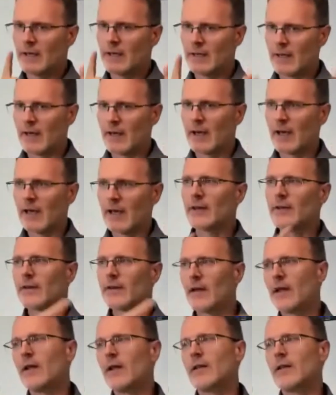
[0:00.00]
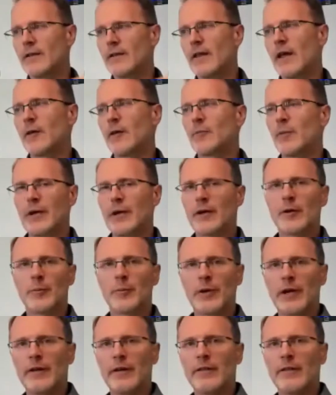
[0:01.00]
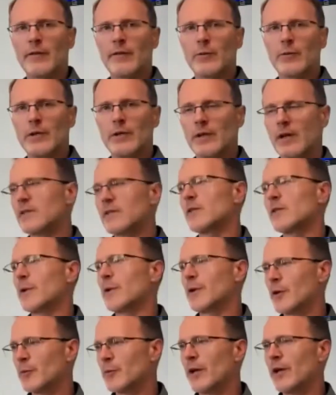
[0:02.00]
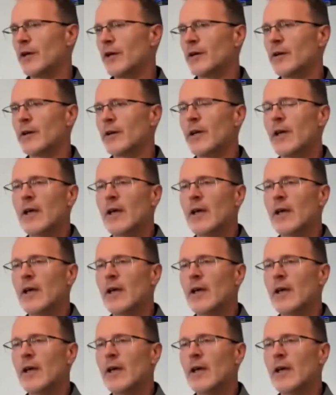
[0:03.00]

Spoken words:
yeah, I can tell that painter painted this one, not some other painter.